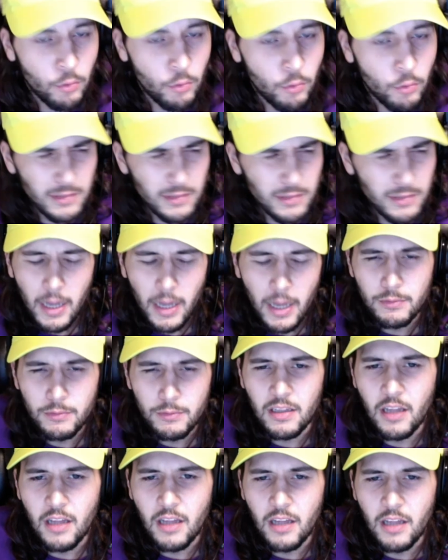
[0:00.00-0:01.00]
reminds me a
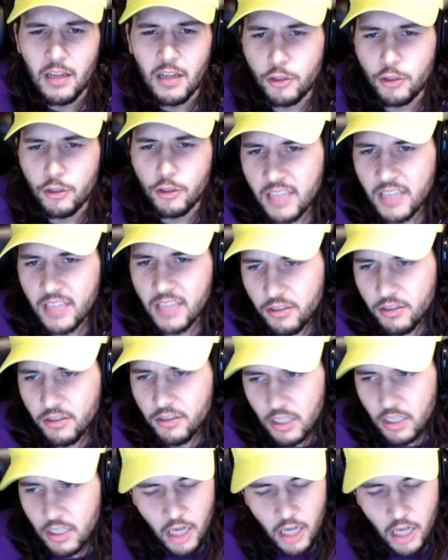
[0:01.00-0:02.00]
lot of Travis
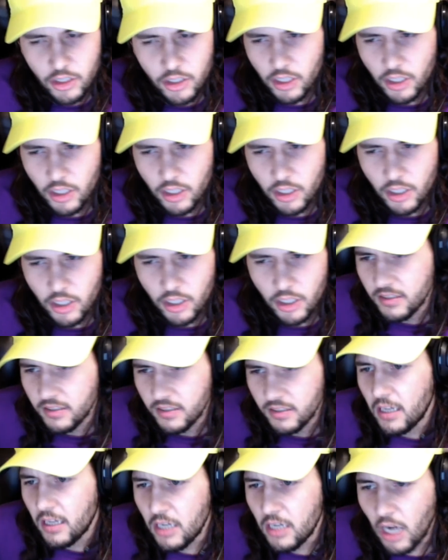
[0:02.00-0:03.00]
Kelce, not just
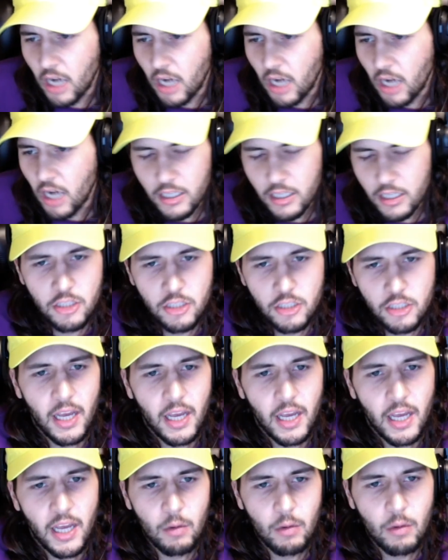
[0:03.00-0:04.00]
not as much
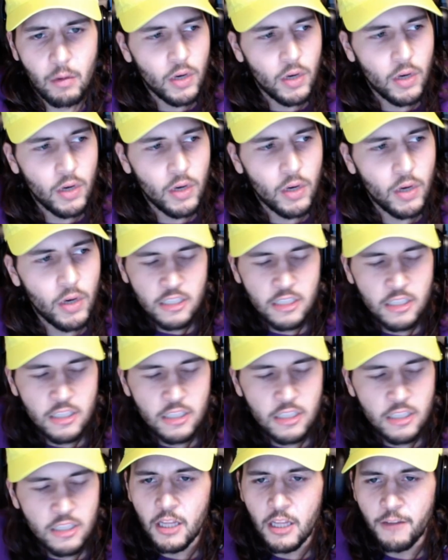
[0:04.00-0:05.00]
like what he does on
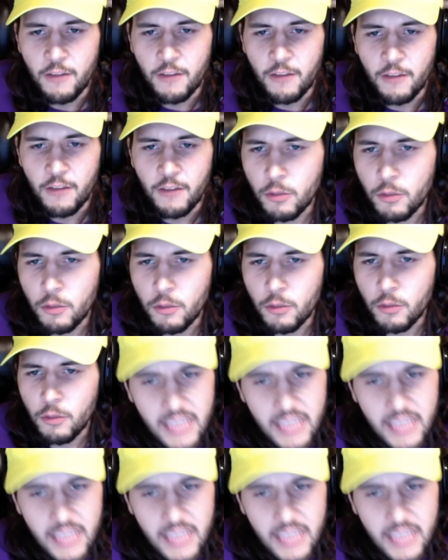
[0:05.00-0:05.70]
the on the field, but his